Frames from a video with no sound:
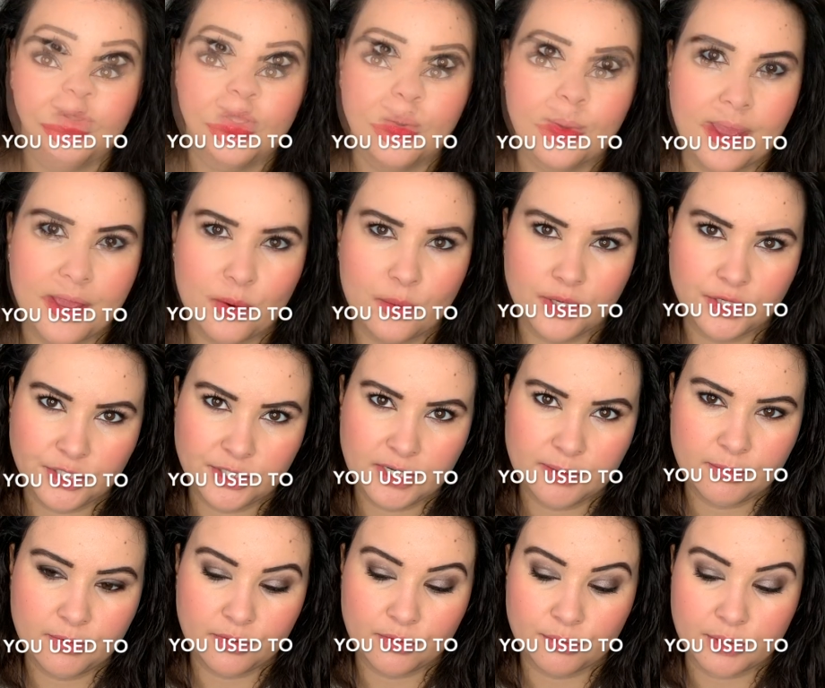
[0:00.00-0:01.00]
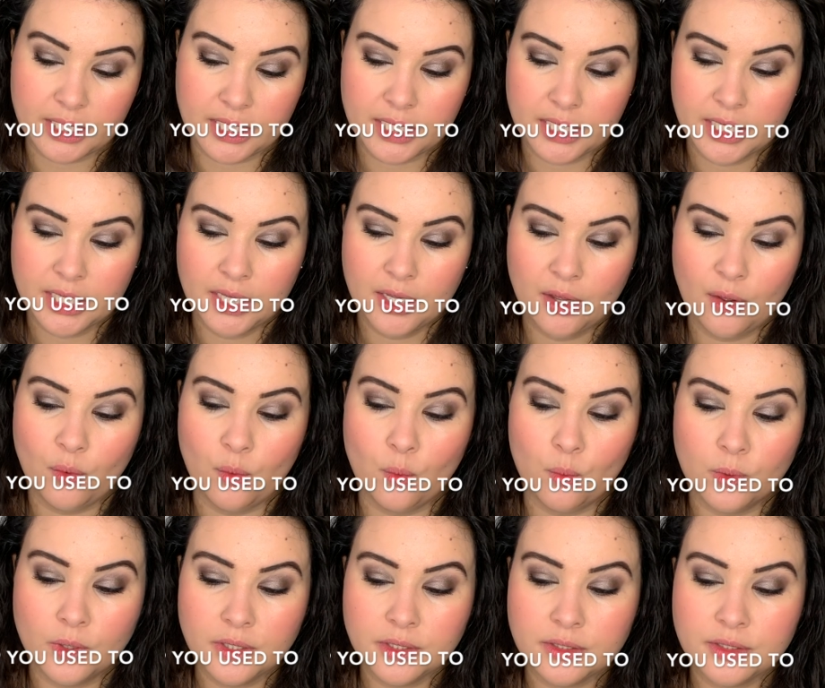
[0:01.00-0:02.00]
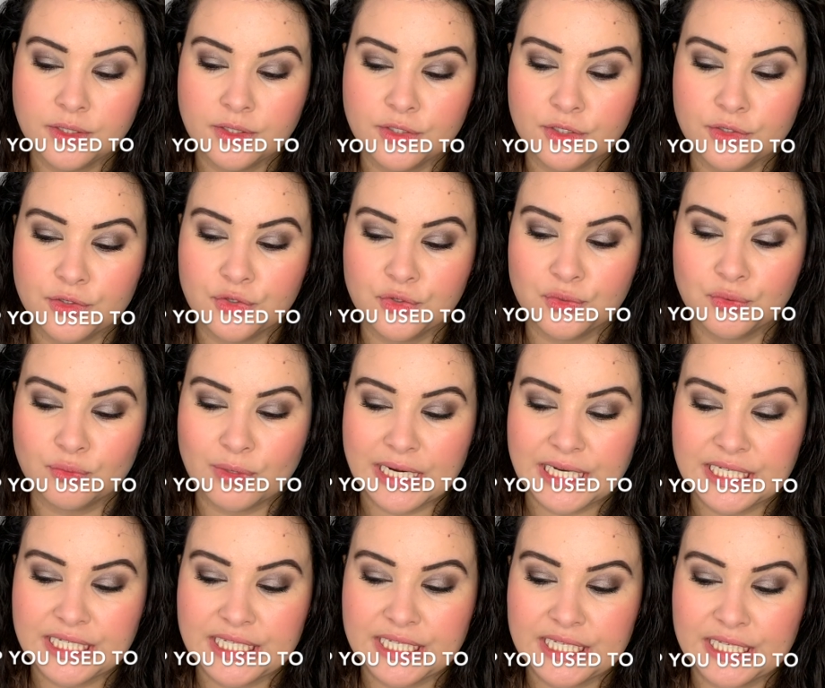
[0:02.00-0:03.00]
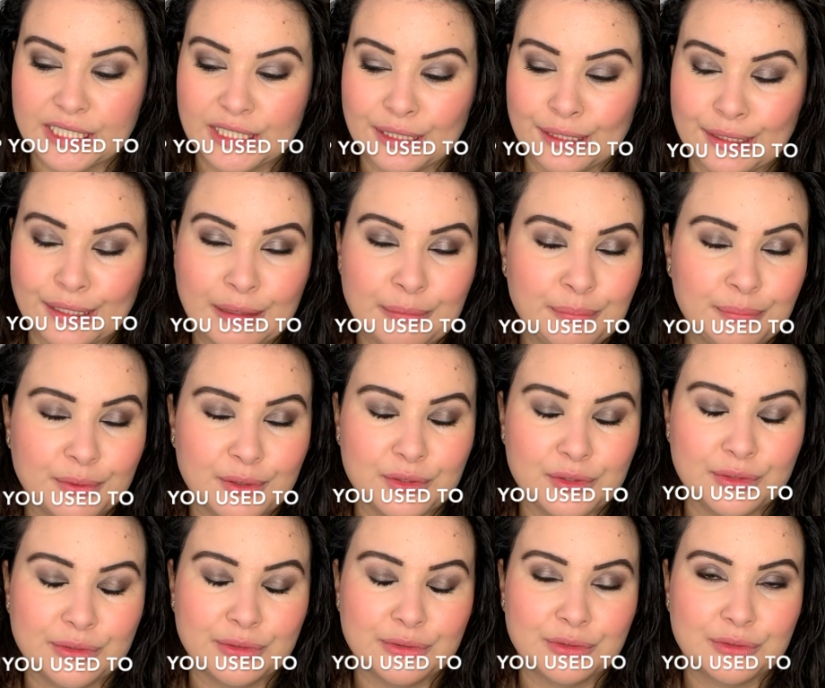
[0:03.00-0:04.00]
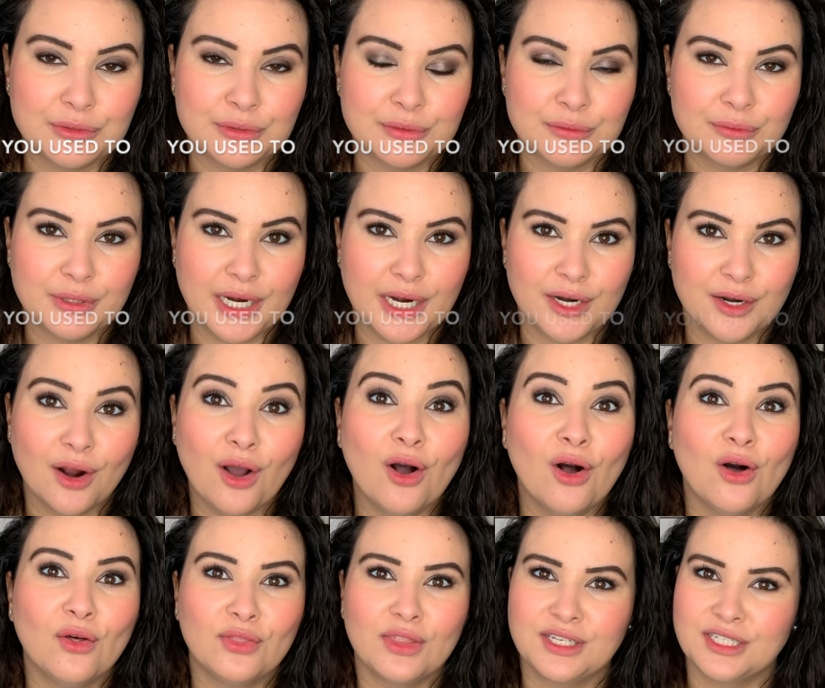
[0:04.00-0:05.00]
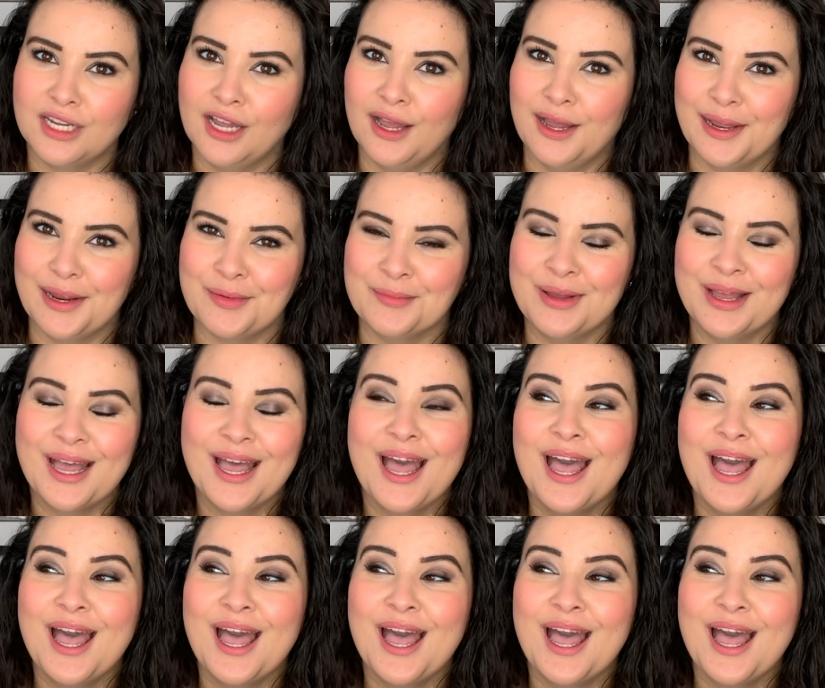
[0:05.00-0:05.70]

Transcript: Okay, question number three. Worst trendy lip you used to wear all the time.